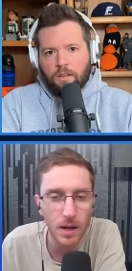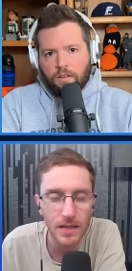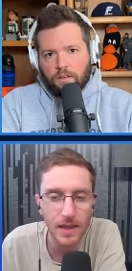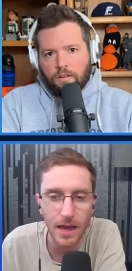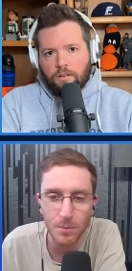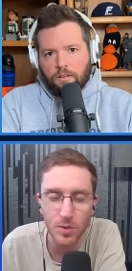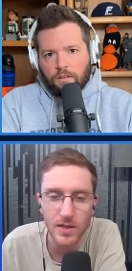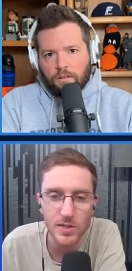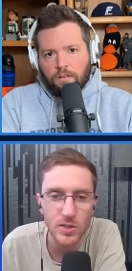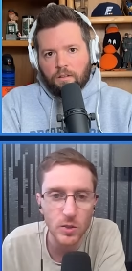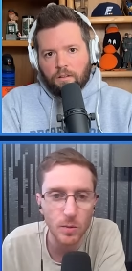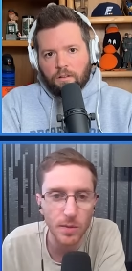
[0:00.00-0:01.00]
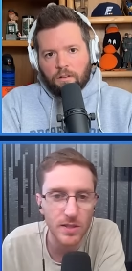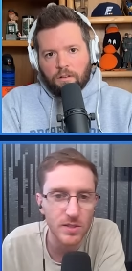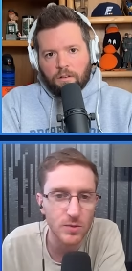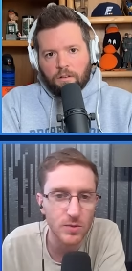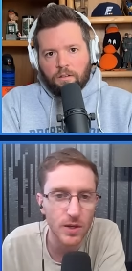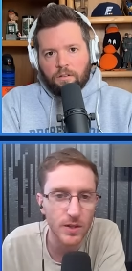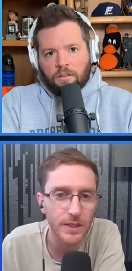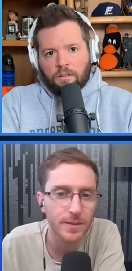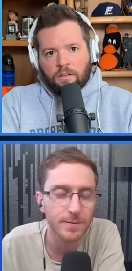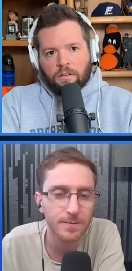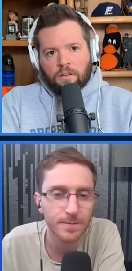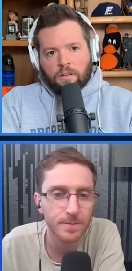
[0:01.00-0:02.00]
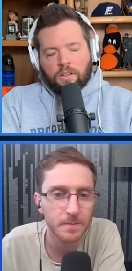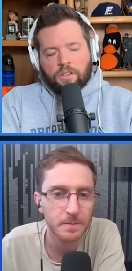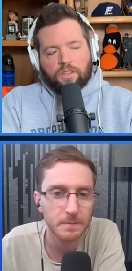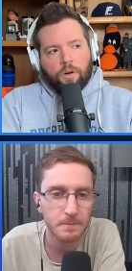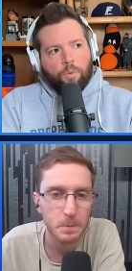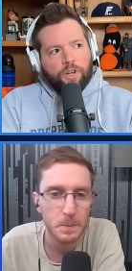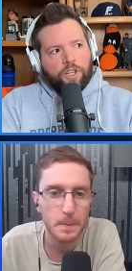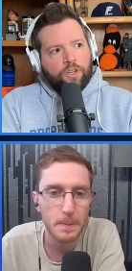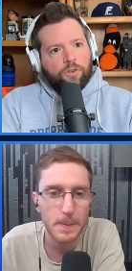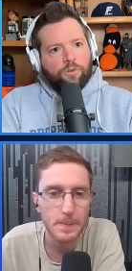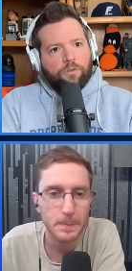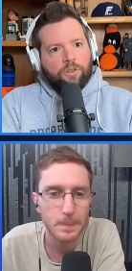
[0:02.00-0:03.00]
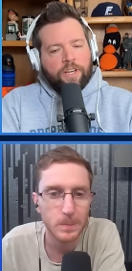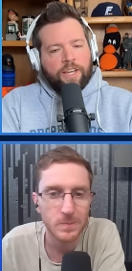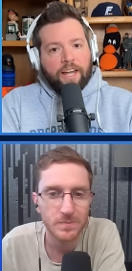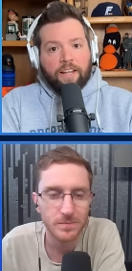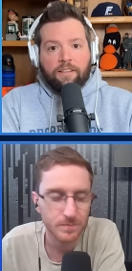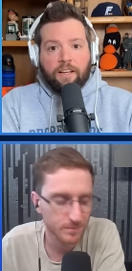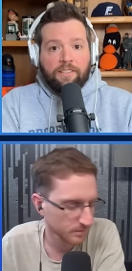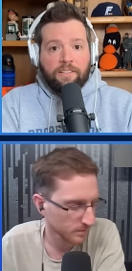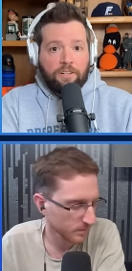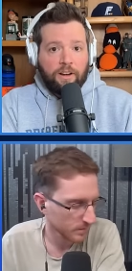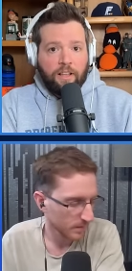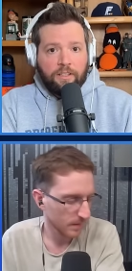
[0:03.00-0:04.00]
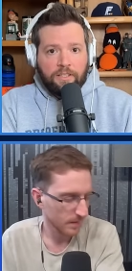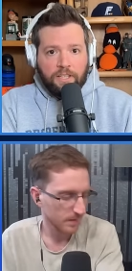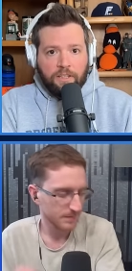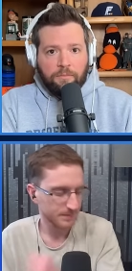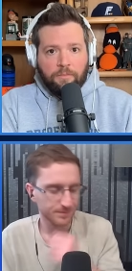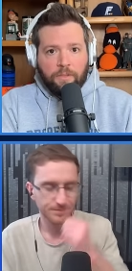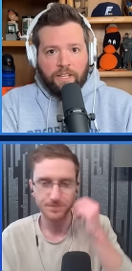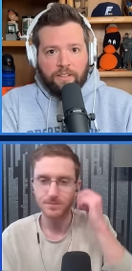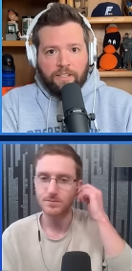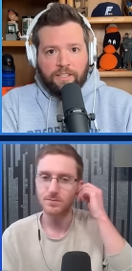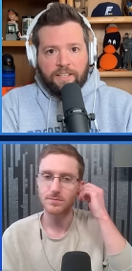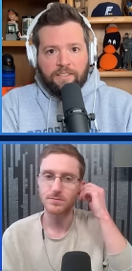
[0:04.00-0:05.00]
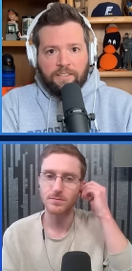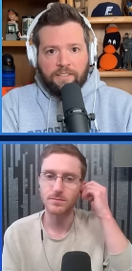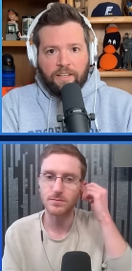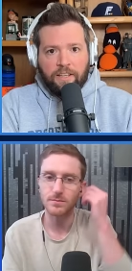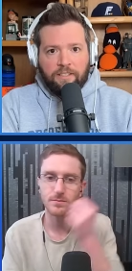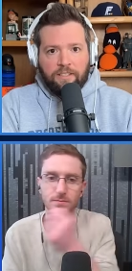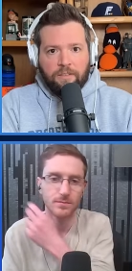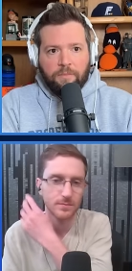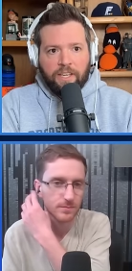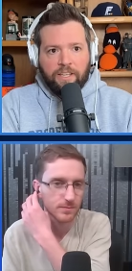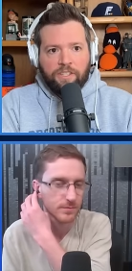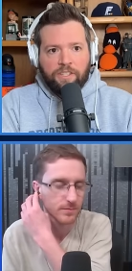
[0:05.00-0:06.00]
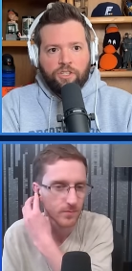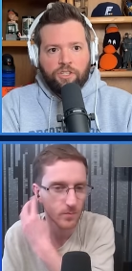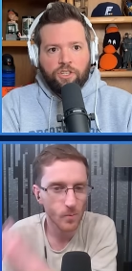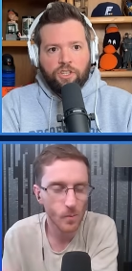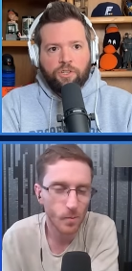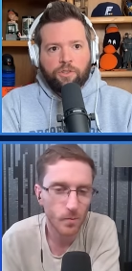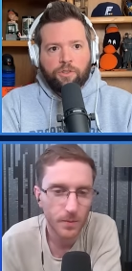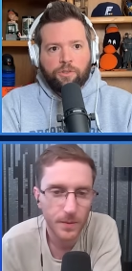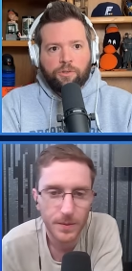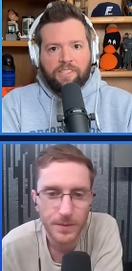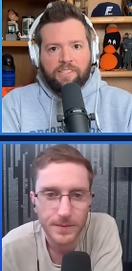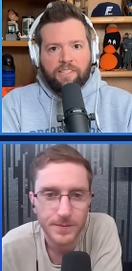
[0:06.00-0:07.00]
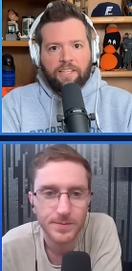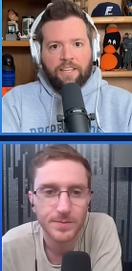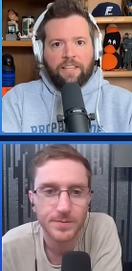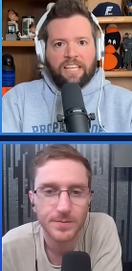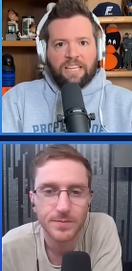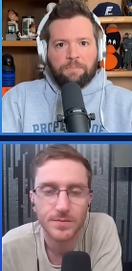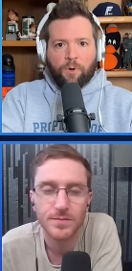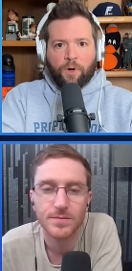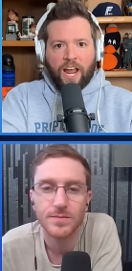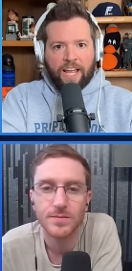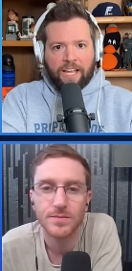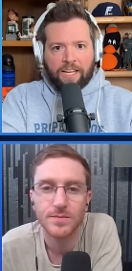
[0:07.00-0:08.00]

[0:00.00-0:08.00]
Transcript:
Speaker 1: money line price, too, at plus two thirty.
Speaker 2: So when you look at a, a Cinderella team like this N C State team is, do you see the break